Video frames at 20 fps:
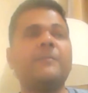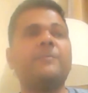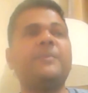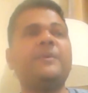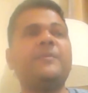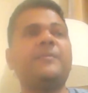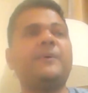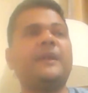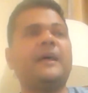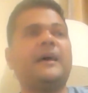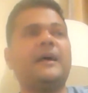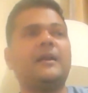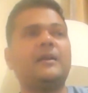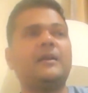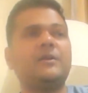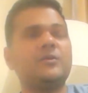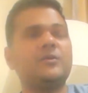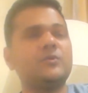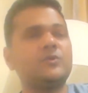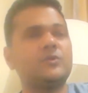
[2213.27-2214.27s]
people are
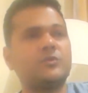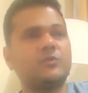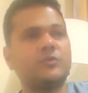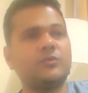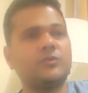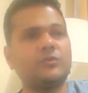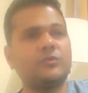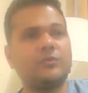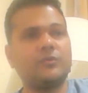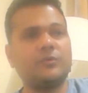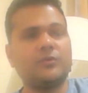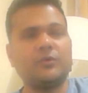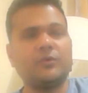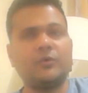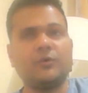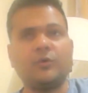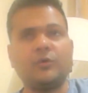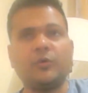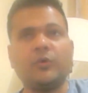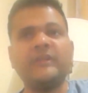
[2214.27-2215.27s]
used to
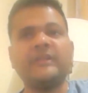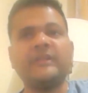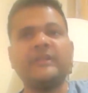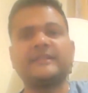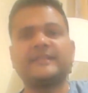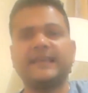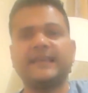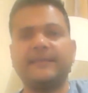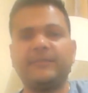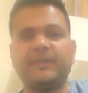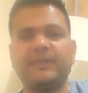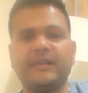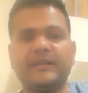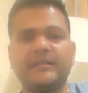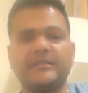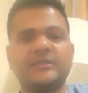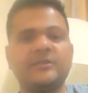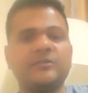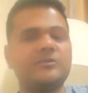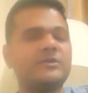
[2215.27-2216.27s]
doing the same
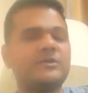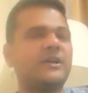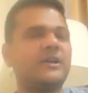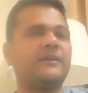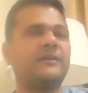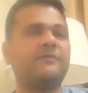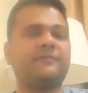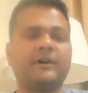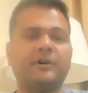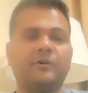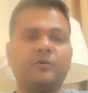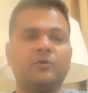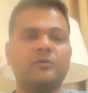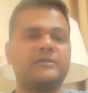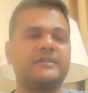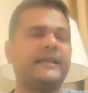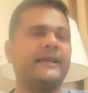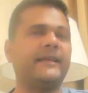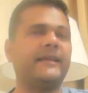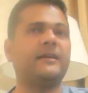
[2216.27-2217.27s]
things using different
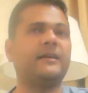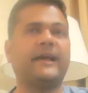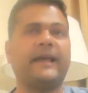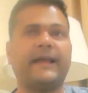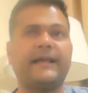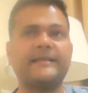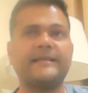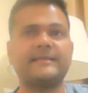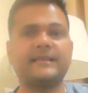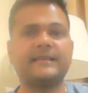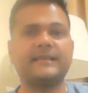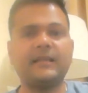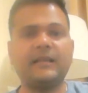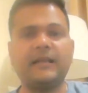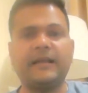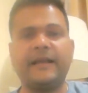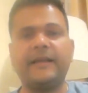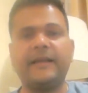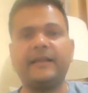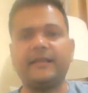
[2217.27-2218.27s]
tools like Excel
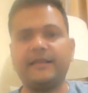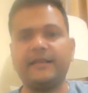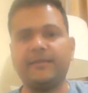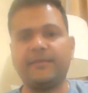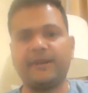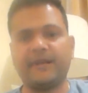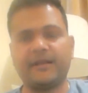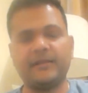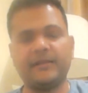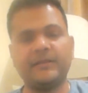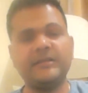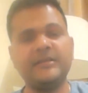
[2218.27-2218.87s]
and email.